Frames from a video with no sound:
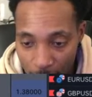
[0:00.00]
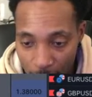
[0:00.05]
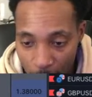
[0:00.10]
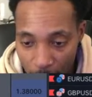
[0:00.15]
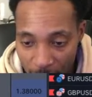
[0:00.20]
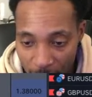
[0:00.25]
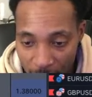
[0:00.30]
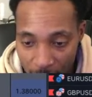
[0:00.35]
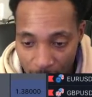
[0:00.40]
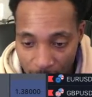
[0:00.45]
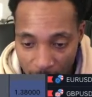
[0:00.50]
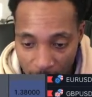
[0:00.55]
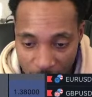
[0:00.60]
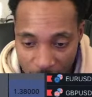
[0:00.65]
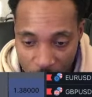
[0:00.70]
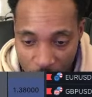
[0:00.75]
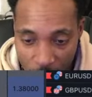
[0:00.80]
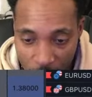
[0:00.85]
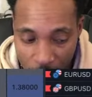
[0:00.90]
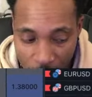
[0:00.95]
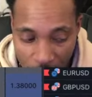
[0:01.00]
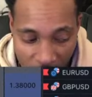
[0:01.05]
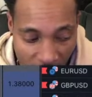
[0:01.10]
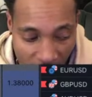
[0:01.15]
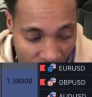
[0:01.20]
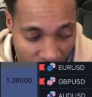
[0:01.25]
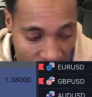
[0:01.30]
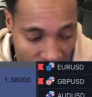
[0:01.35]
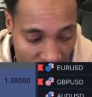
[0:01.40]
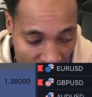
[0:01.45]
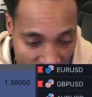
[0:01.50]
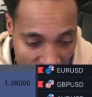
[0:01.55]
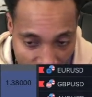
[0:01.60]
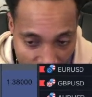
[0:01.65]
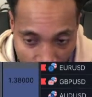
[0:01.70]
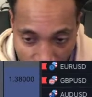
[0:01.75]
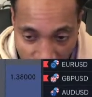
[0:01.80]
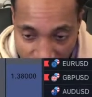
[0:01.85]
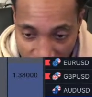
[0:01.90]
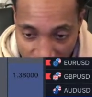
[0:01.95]
breaking above structure, coming back to
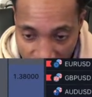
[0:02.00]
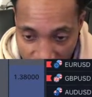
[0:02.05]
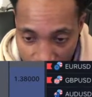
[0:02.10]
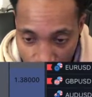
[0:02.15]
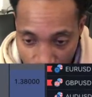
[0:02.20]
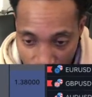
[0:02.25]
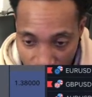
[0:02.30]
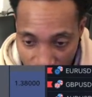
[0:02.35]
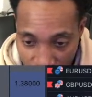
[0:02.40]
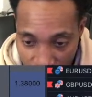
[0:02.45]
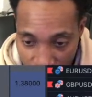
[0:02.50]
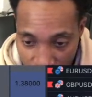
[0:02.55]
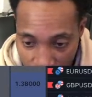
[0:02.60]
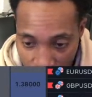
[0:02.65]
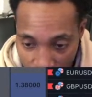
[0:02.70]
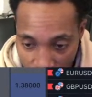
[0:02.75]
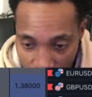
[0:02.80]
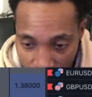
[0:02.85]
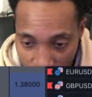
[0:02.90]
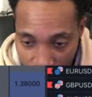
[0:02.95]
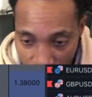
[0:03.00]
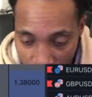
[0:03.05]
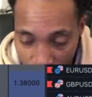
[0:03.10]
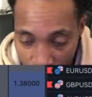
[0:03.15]
retest previous structure